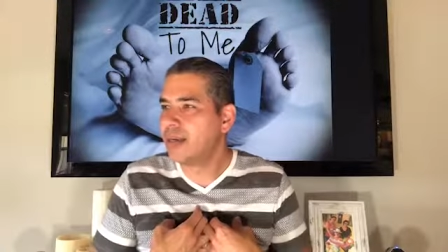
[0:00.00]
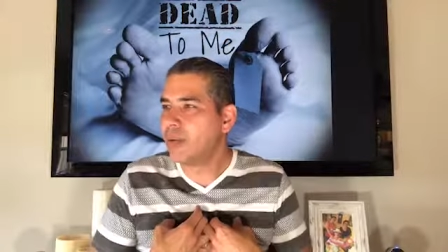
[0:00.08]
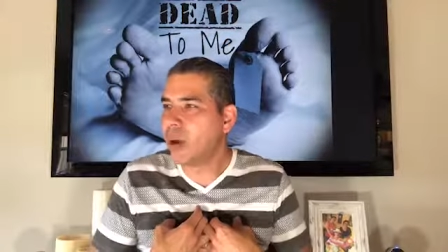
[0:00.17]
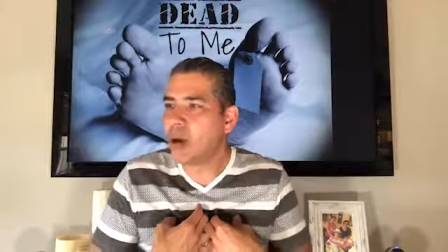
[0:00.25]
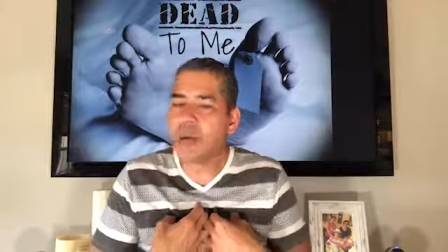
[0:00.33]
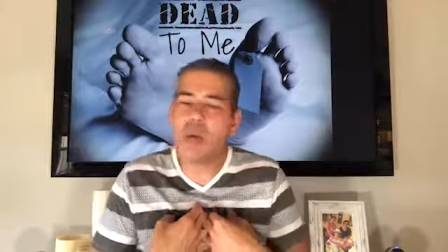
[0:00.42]

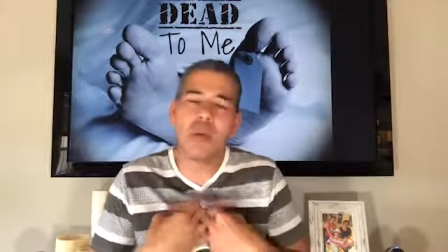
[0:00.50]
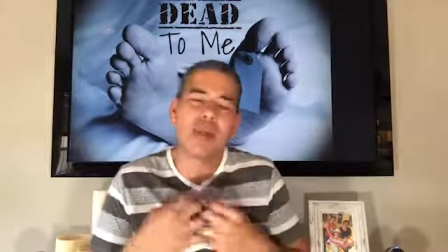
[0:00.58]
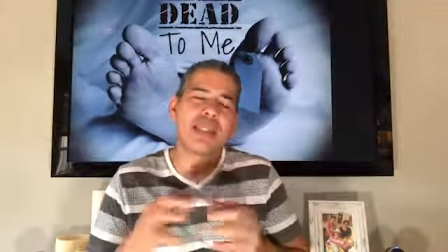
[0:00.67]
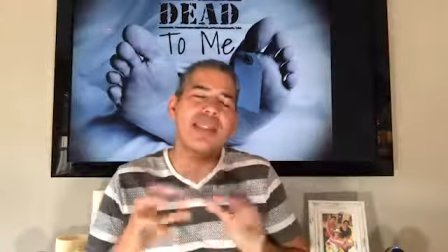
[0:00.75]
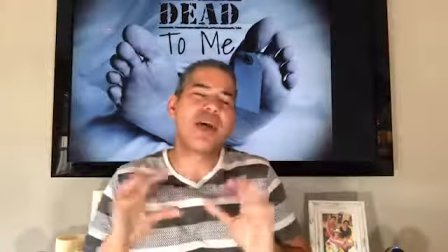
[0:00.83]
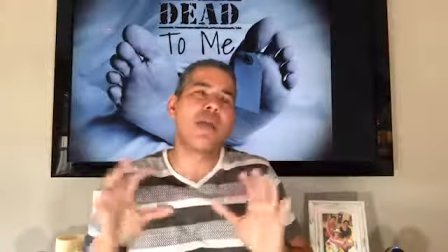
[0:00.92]
Why would we want
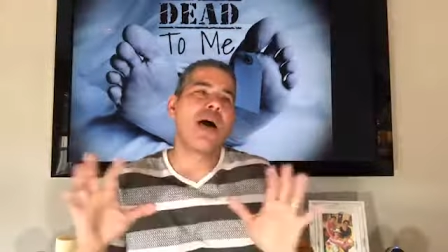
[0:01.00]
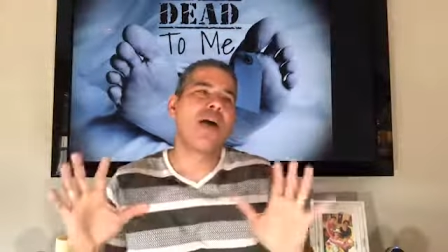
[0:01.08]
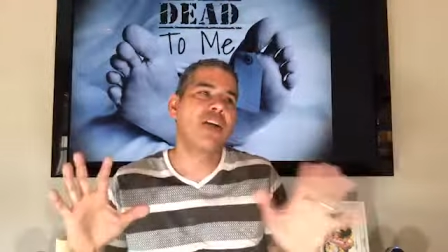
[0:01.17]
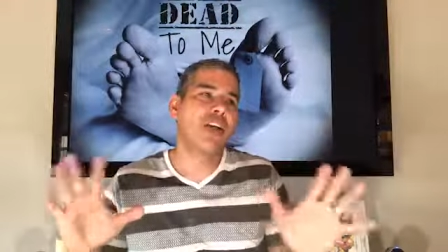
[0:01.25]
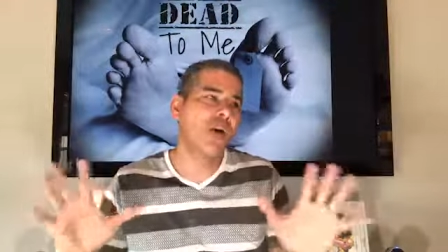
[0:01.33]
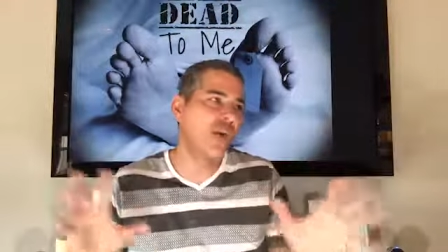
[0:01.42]
to say, well,
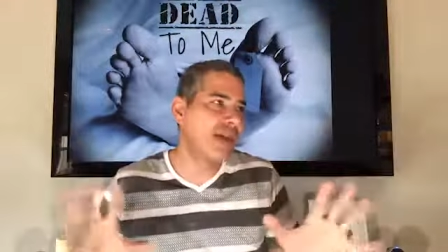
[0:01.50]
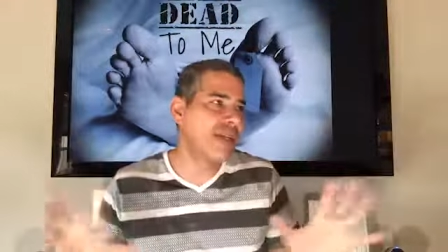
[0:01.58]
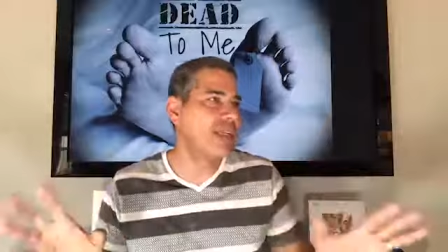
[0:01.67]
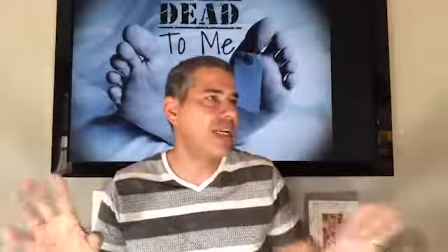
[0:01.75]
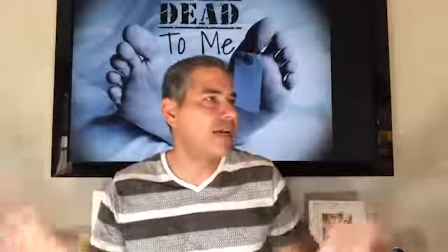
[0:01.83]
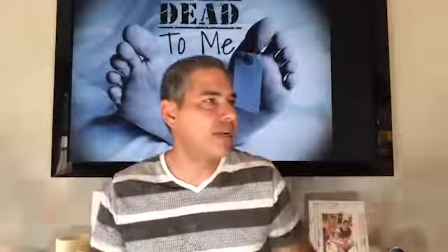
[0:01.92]
you know what,
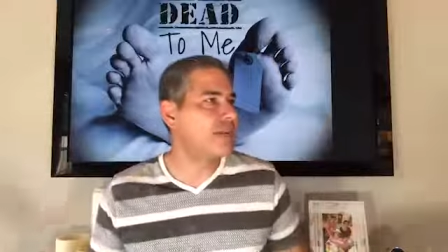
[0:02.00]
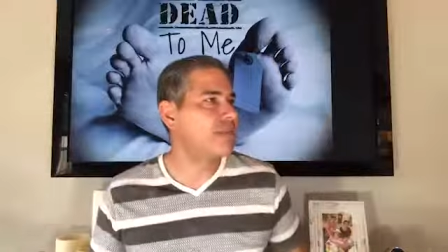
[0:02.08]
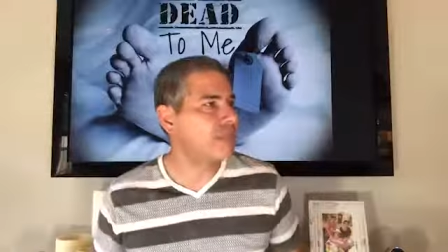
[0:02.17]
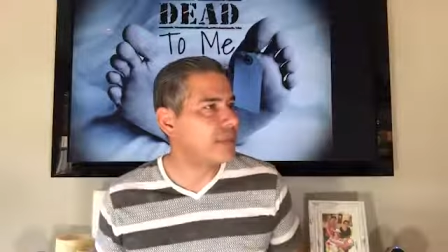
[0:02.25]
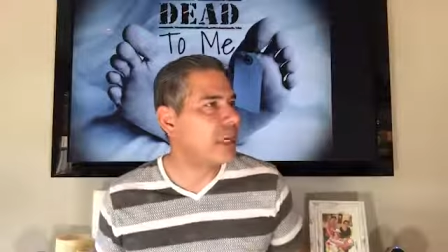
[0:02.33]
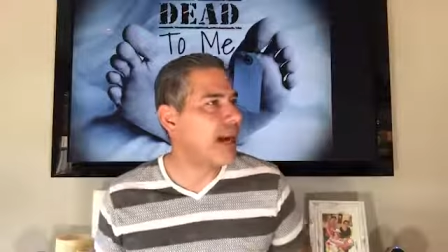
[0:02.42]
you know,
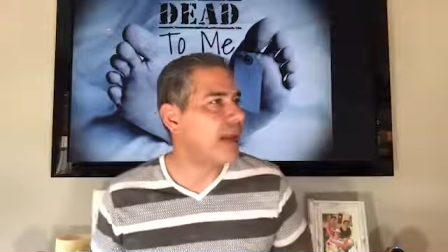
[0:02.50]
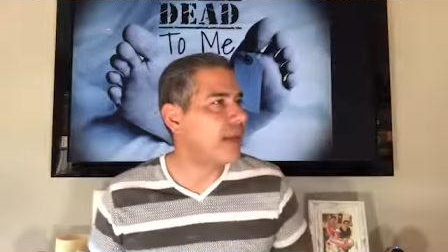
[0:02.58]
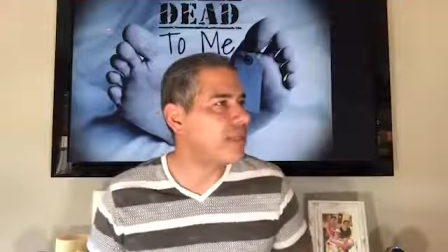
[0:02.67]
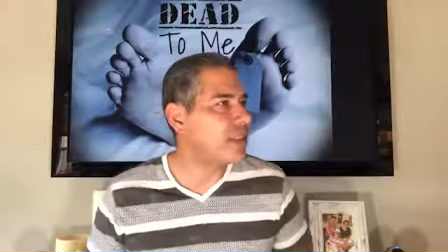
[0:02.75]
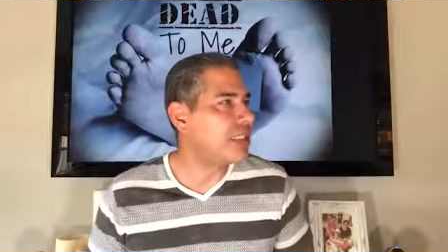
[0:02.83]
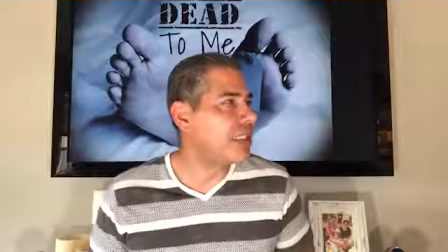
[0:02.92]
God,
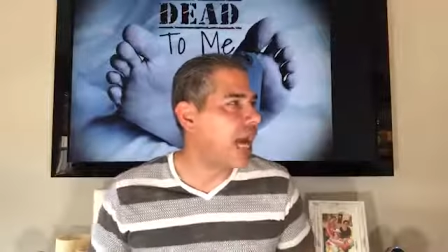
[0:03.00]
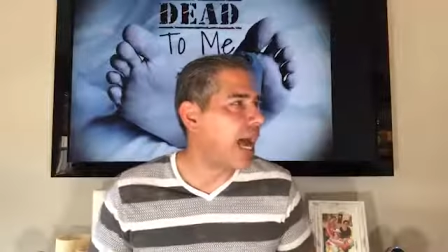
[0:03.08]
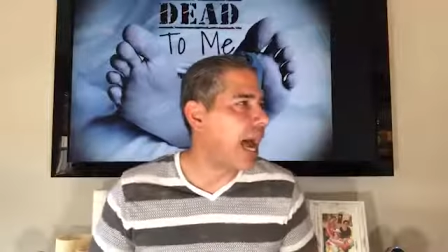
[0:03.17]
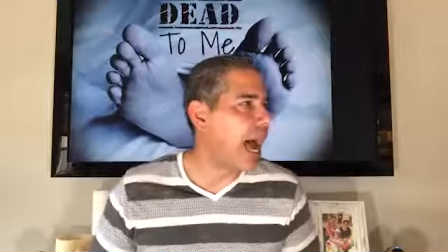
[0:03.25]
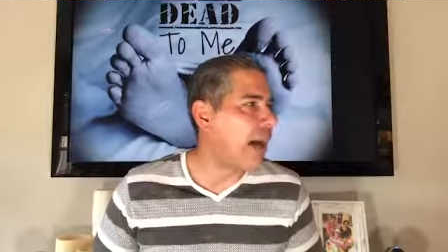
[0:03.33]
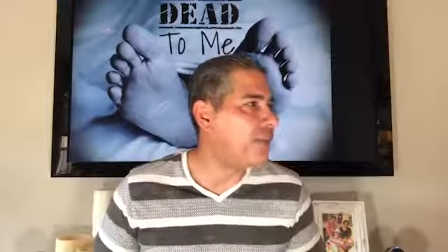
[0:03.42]
I'm
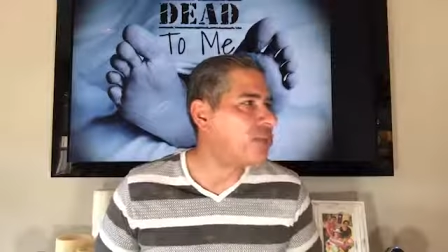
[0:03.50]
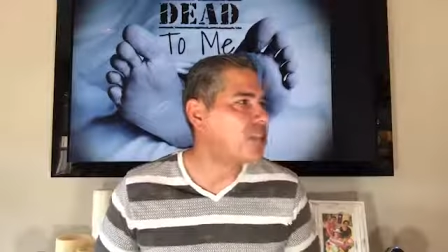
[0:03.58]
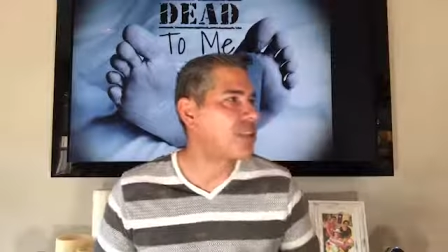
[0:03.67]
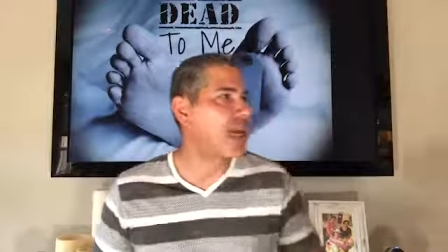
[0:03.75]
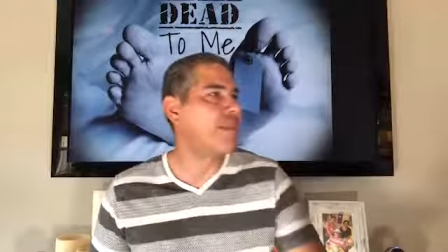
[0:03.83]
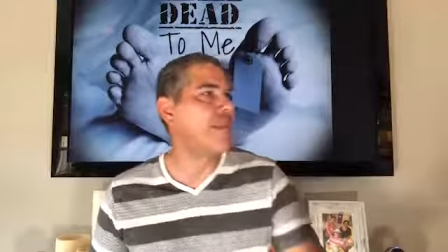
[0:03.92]
I'm
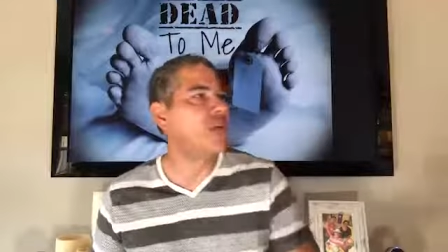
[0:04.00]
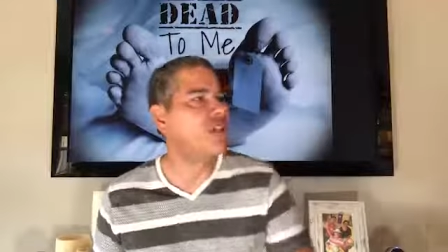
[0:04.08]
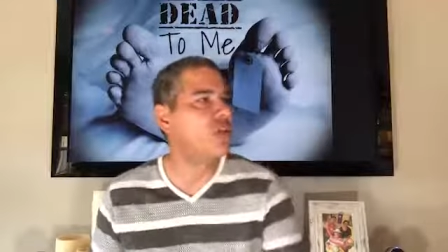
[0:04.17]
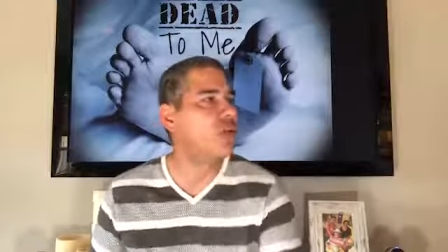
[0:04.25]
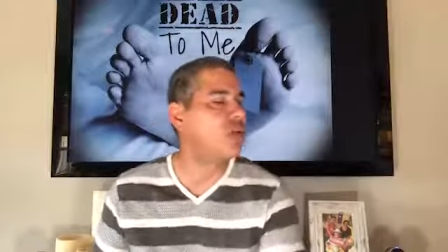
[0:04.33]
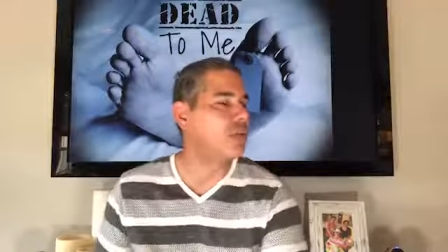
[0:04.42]
just I'm going to
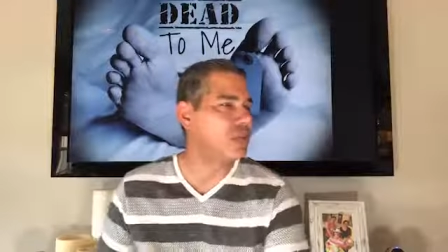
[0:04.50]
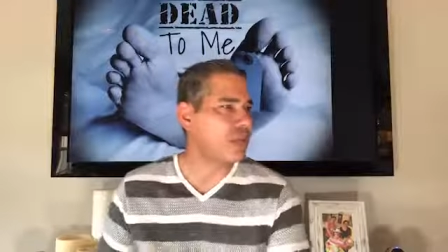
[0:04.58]
do